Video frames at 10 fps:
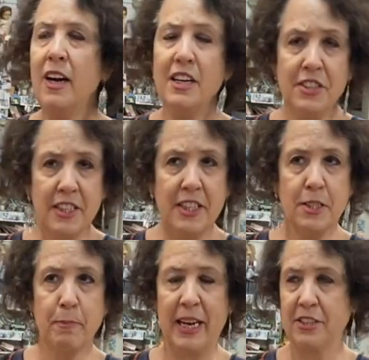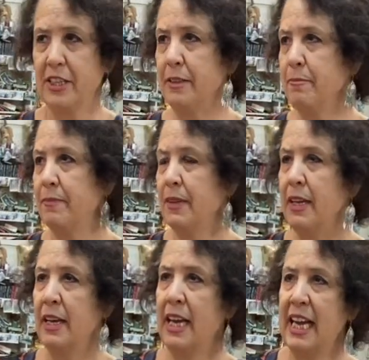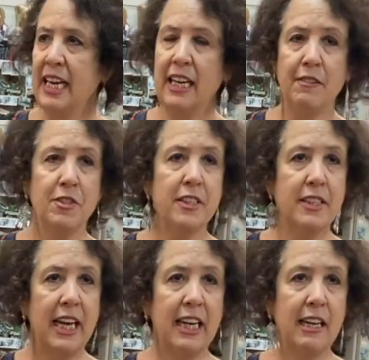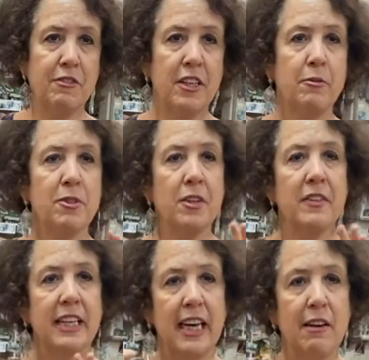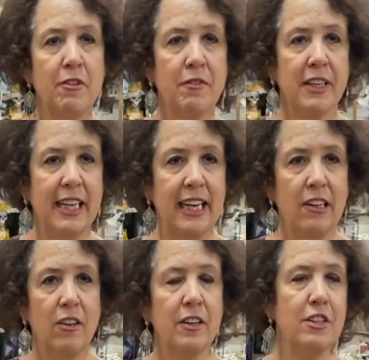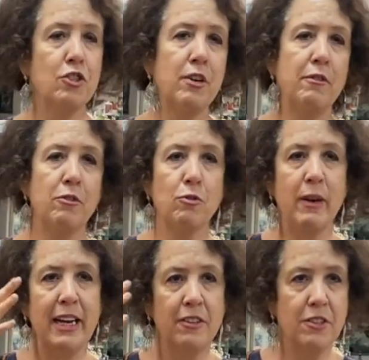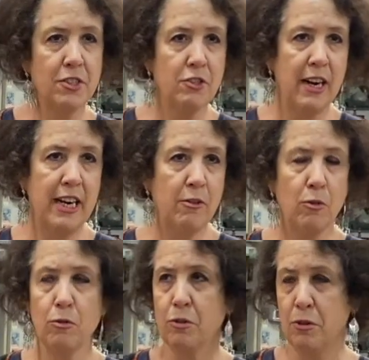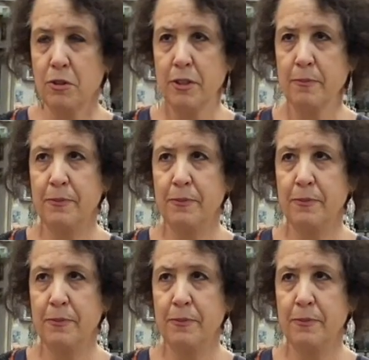I did this painting. He loved it, they loved it. It was on the cover of the catalogue, it travelled round Australia, all good.